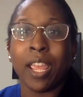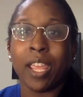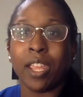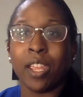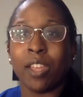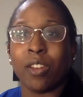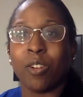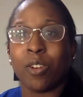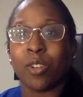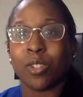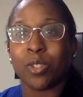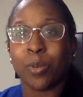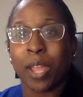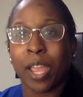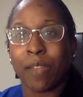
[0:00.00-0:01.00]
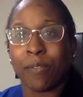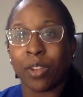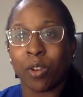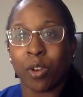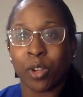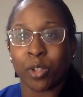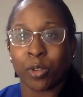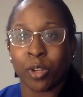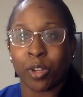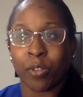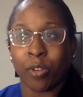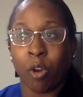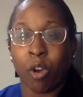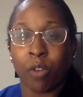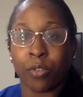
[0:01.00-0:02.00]
and also having all your
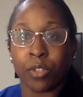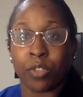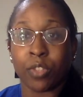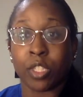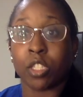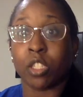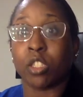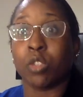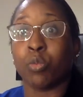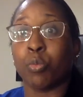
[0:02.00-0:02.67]
office visits,